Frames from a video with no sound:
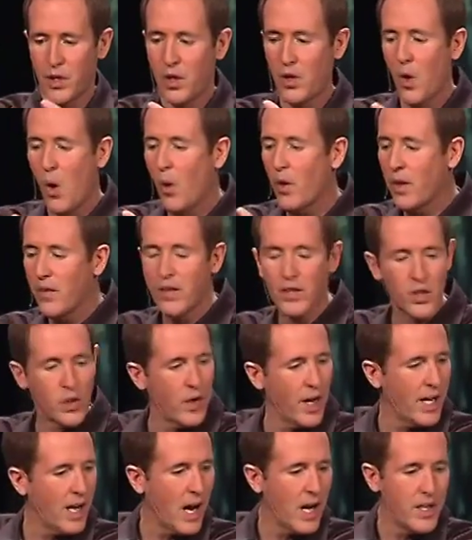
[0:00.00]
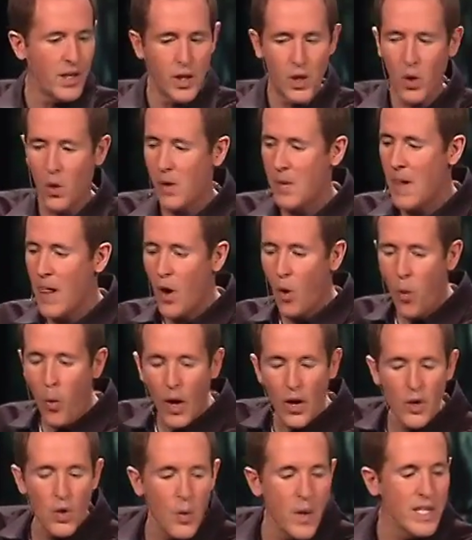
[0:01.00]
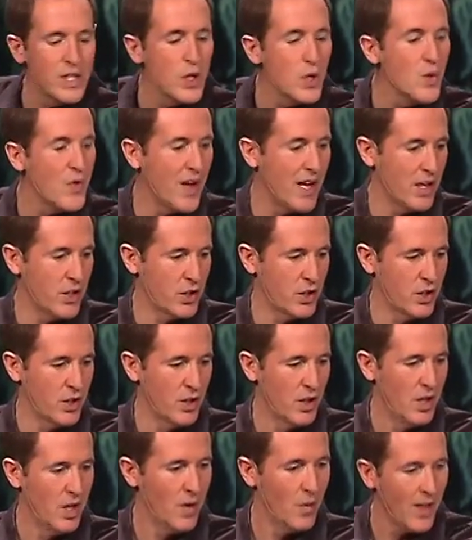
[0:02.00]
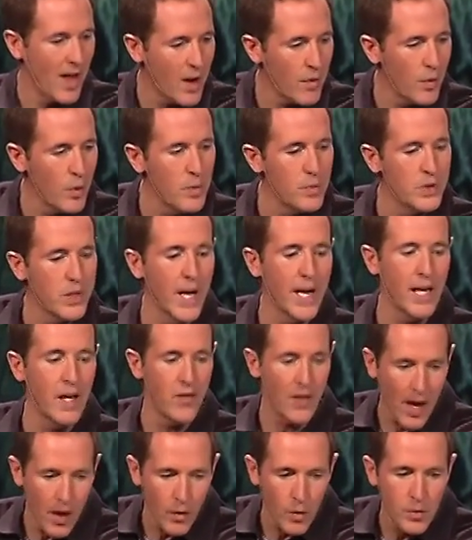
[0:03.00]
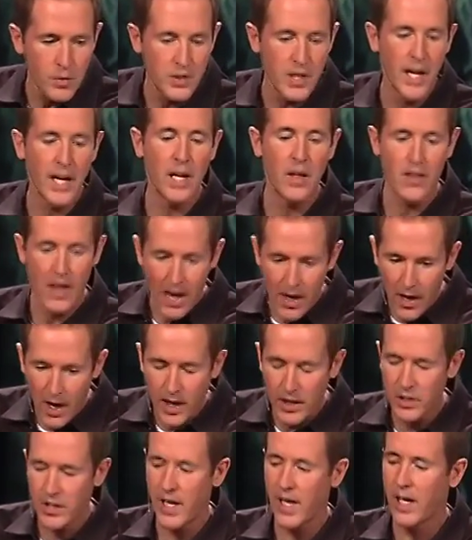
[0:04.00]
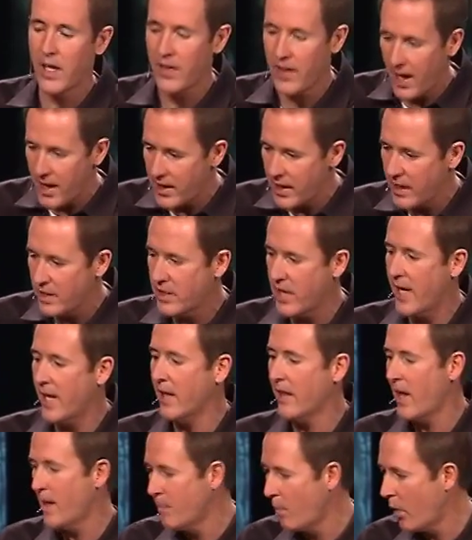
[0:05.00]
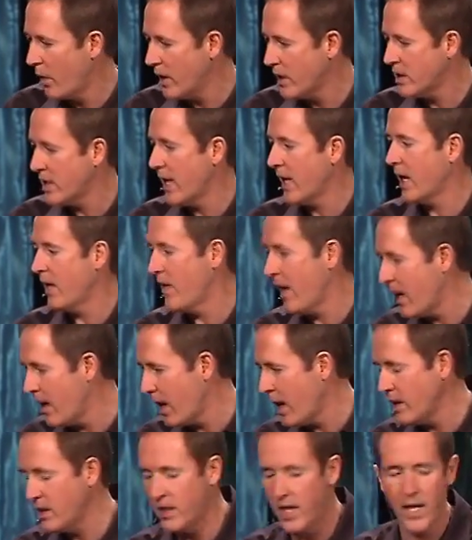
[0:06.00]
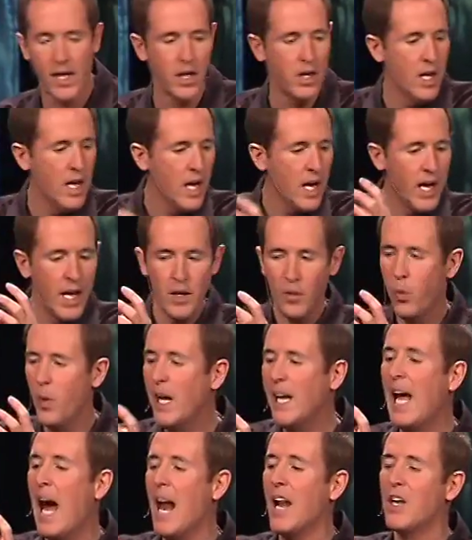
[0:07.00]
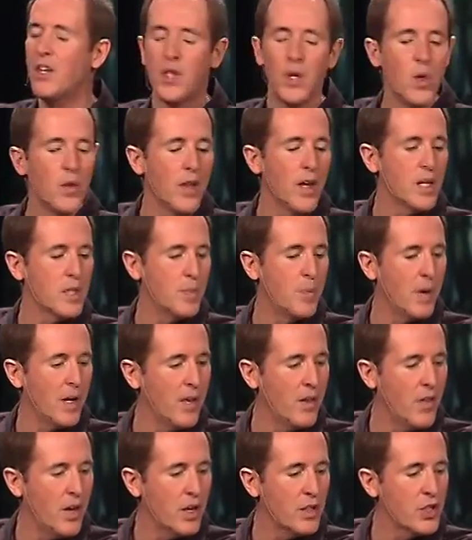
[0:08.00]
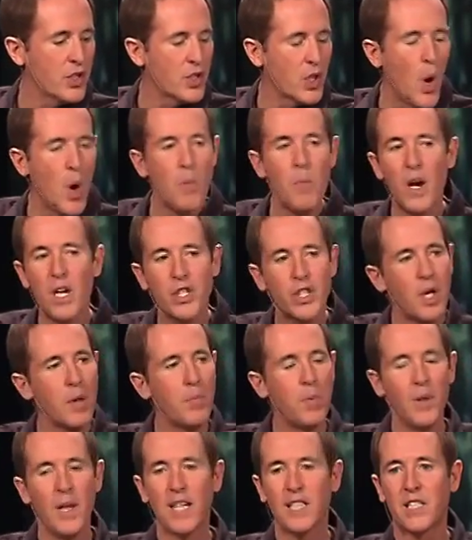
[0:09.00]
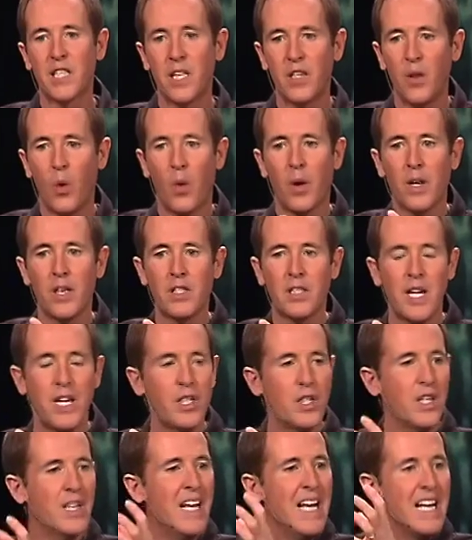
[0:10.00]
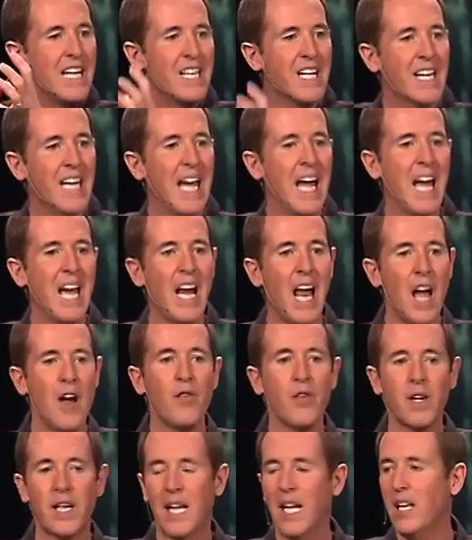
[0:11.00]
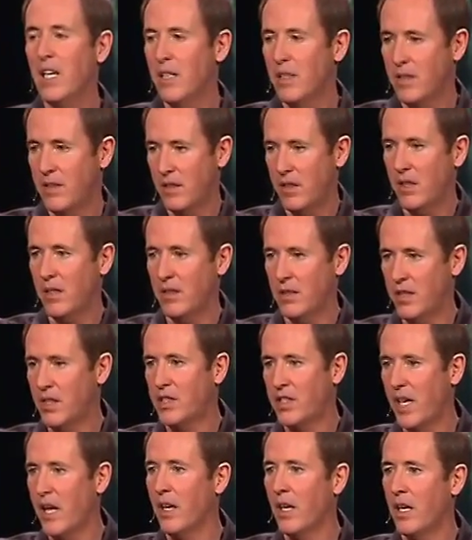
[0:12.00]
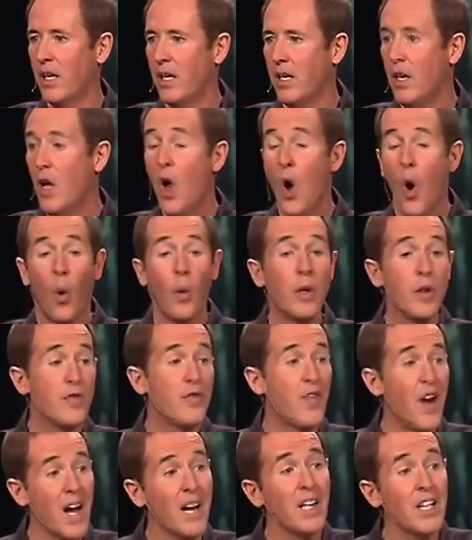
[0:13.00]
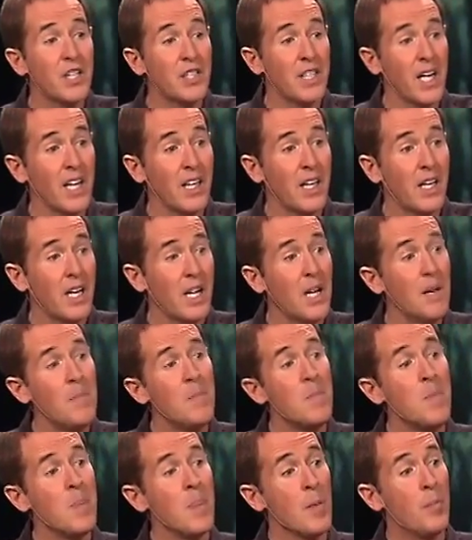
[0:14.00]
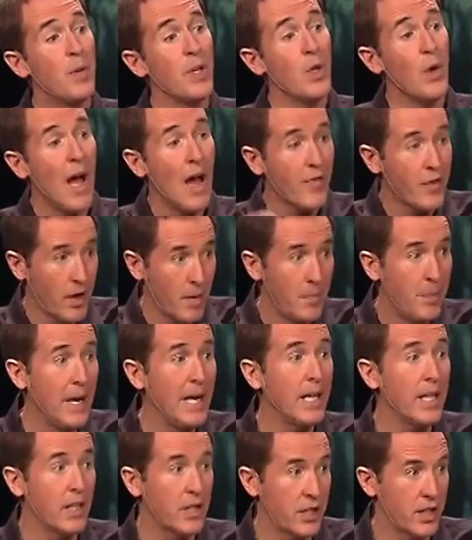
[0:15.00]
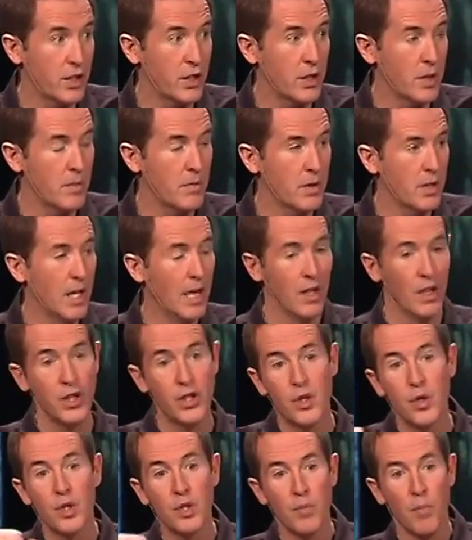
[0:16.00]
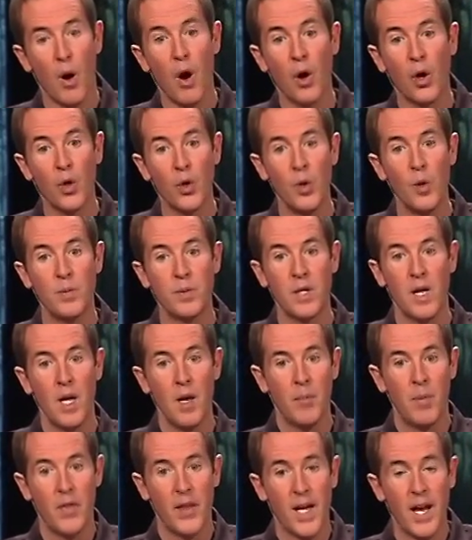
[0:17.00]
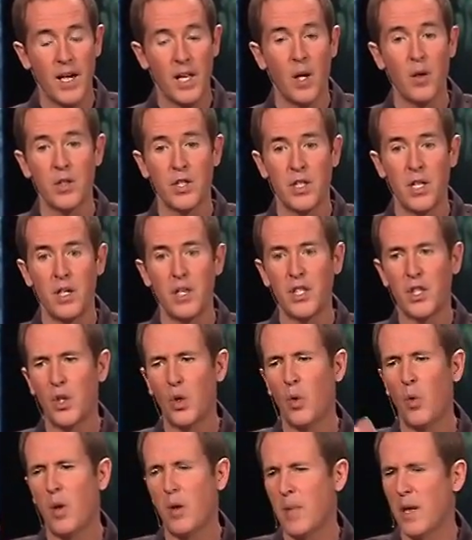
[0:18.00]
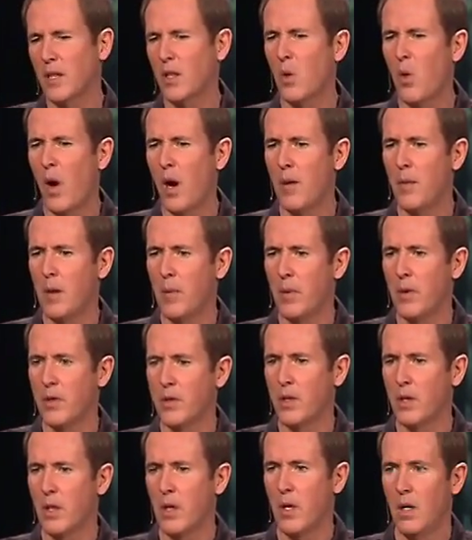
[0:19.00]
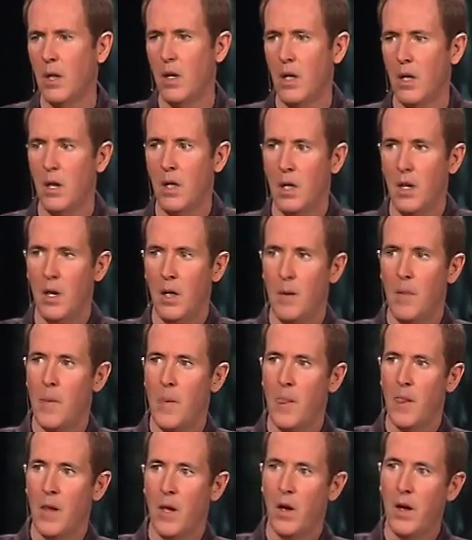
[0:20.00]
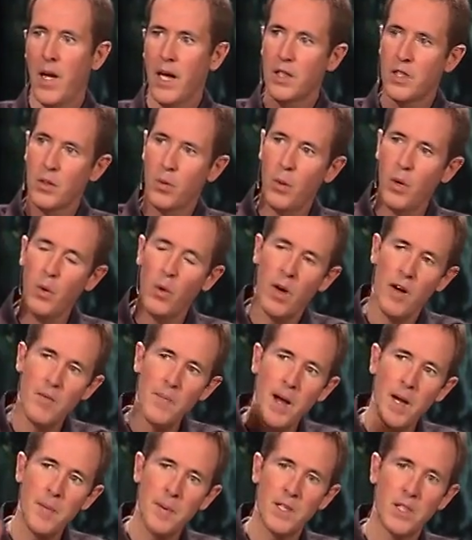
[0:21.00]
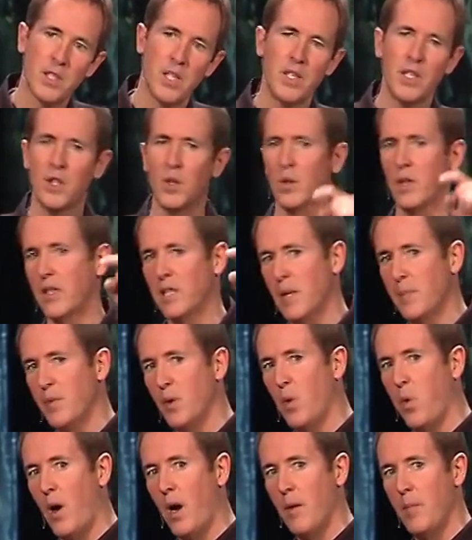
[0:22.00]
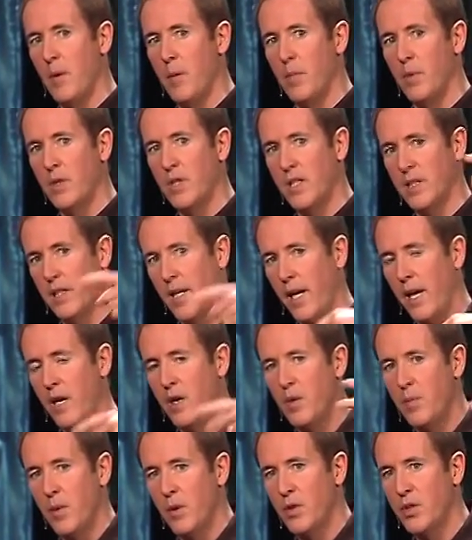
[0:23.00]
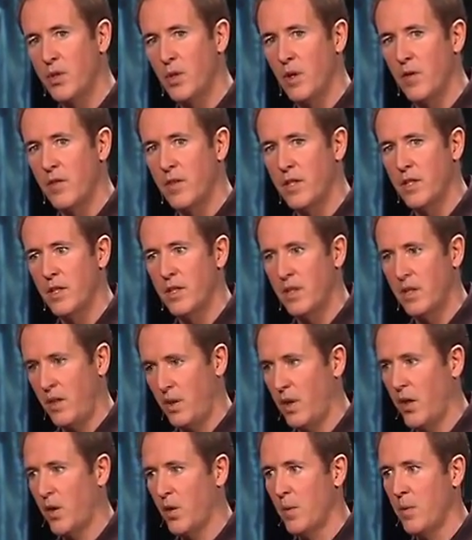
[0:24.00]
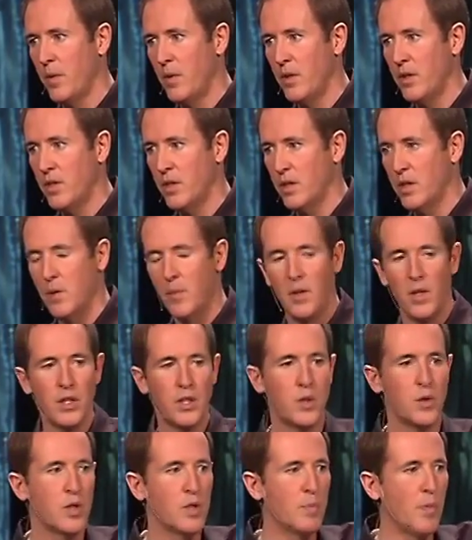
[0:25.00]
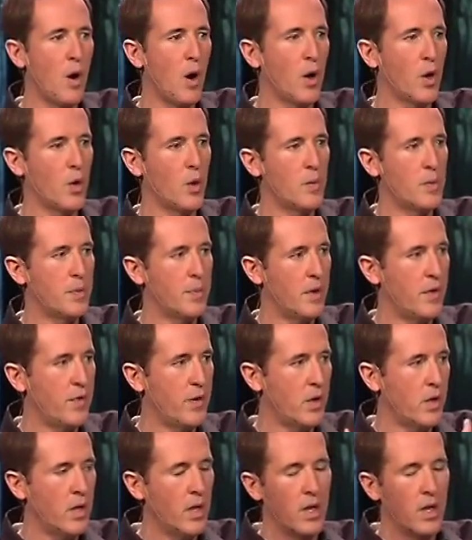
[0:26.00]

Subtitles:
you're holding this great idea going, where do we do this? Well, that room's taken, that night's taken, that day's taken, that morning's taken, that night's taken. We got to do this, but there's so much complexity in the organization, you can't ever get it to settle in, or you finally settle it in, but you have competing systems. Let's do small groups, but they got to go to Sunday school. What about the choir members? Okay, so we want everybody to be in Sunday school except the choir members, because they got to do both services. I grew up in this system. And let's do small groups, but if you're